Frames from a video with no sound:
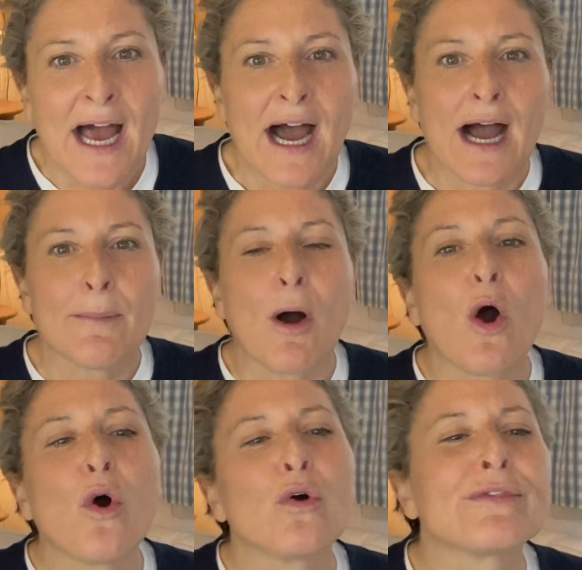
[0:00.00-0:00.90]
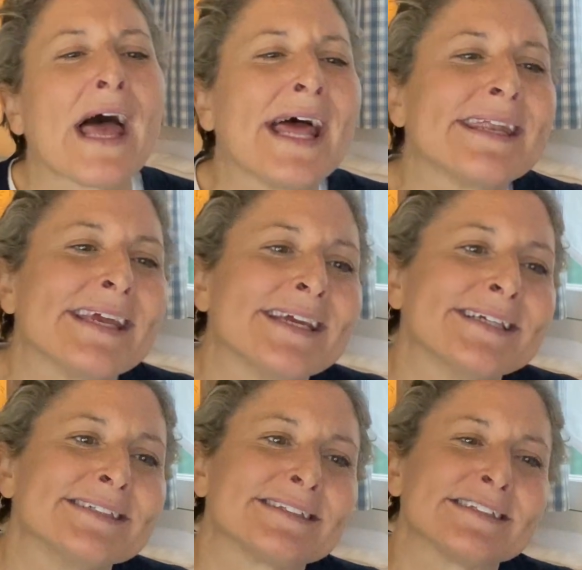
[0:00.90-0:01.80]
That
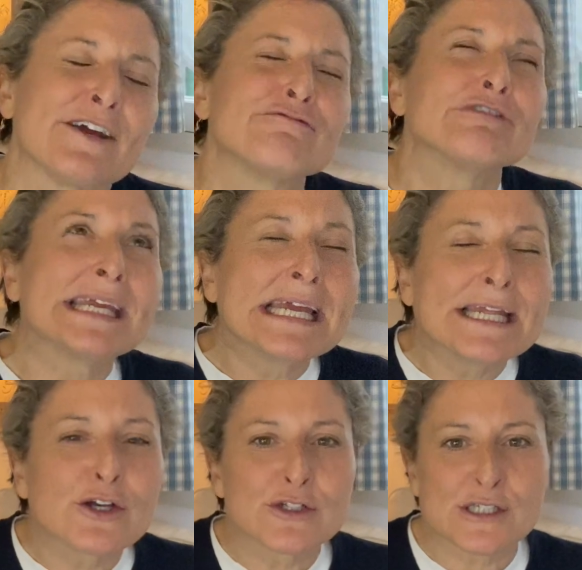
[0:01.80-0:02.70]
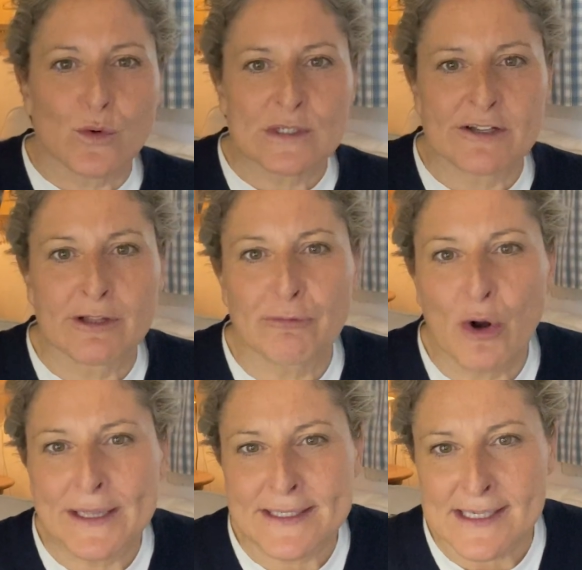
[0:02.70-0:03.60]
is a really good source of the
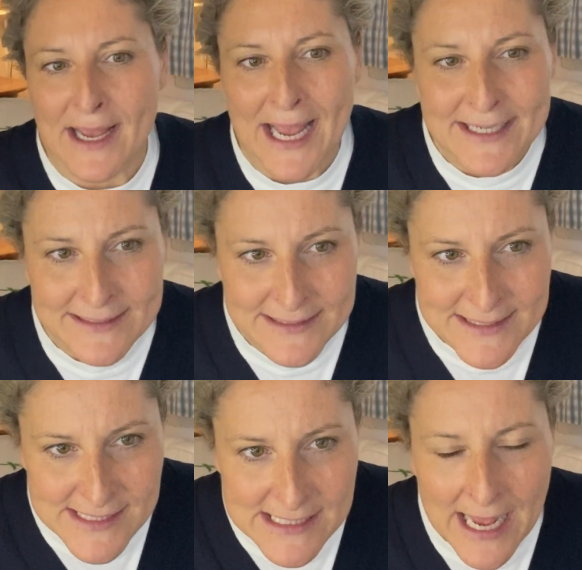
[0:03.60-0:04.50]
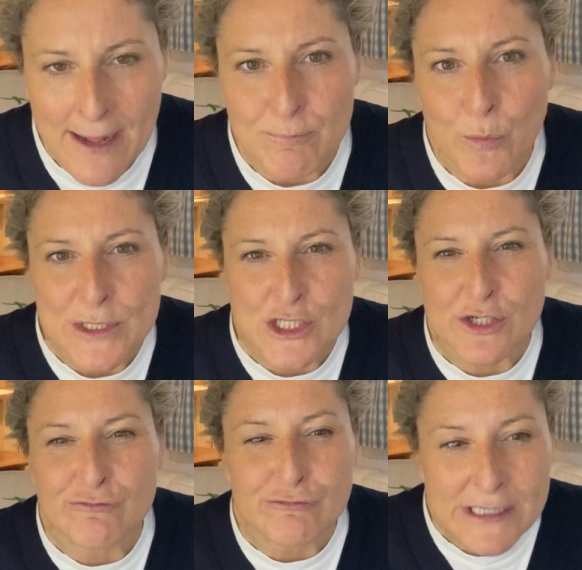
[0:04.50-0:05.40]
proanthocyanidins, which is
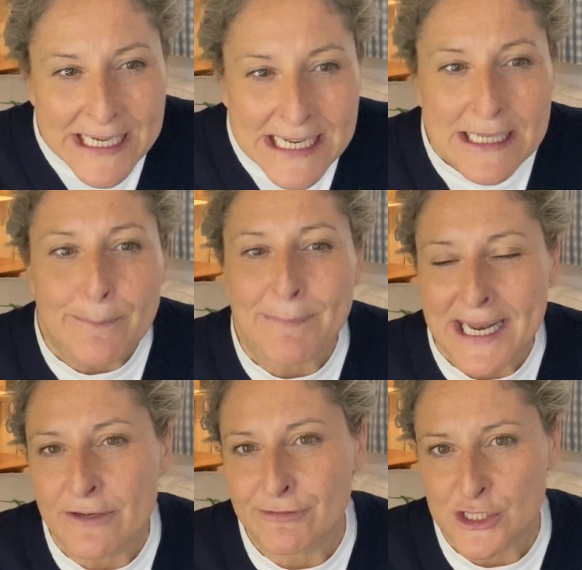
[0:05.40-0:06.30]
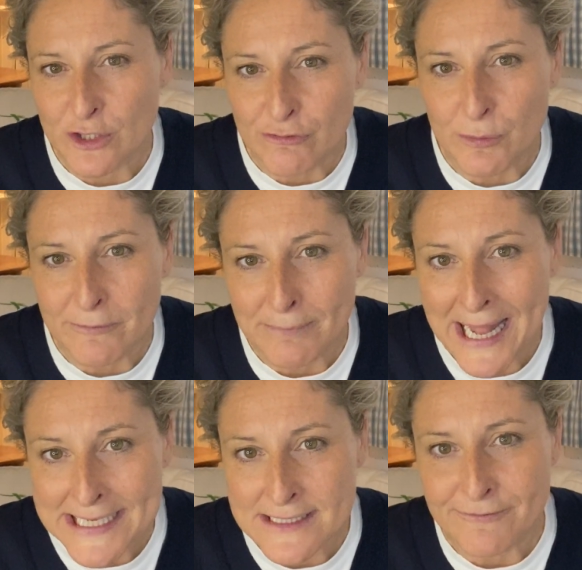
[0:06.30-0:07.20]
a really beneficial group of
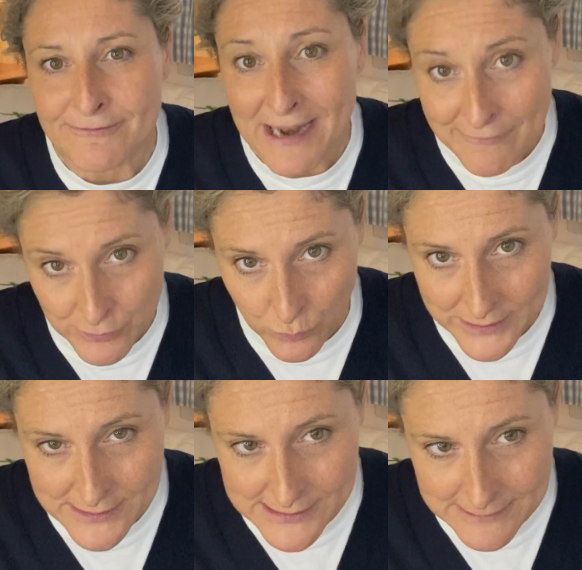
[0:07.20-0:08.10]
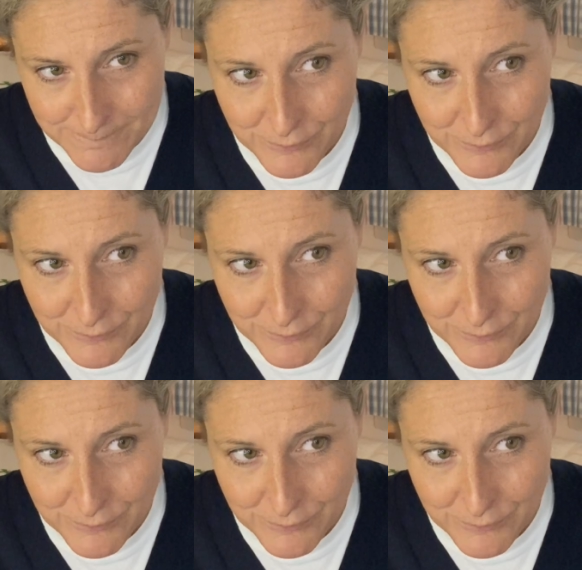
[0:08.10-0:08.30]
plant flavonoids.